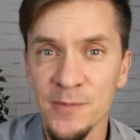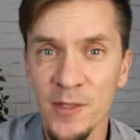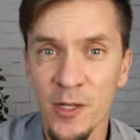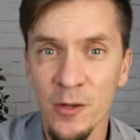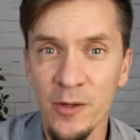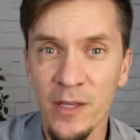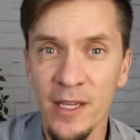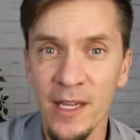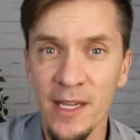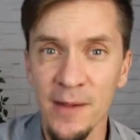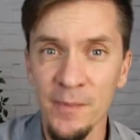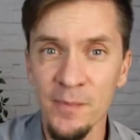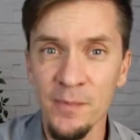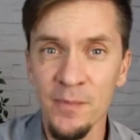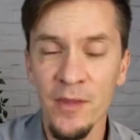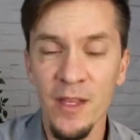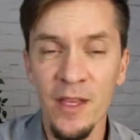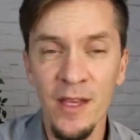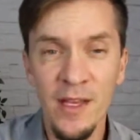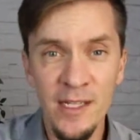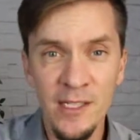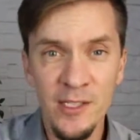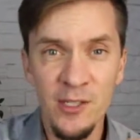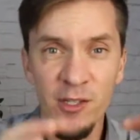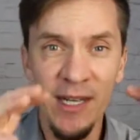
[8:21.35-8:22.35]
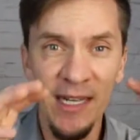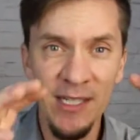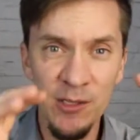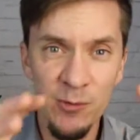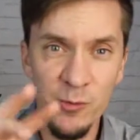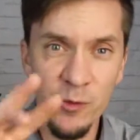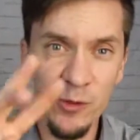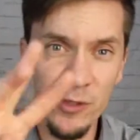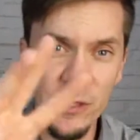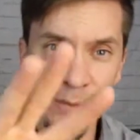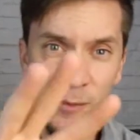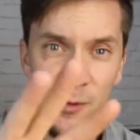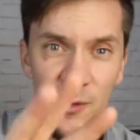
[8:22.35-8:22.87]
Okay, so that's
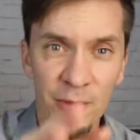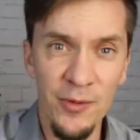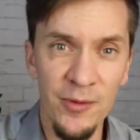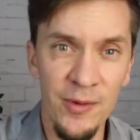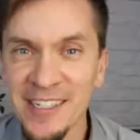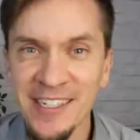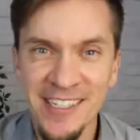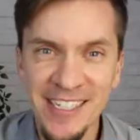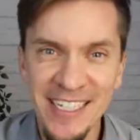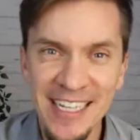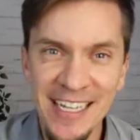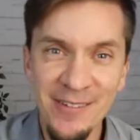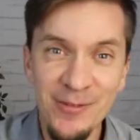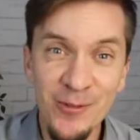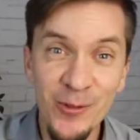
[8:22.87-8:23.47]
rule number three. Okay,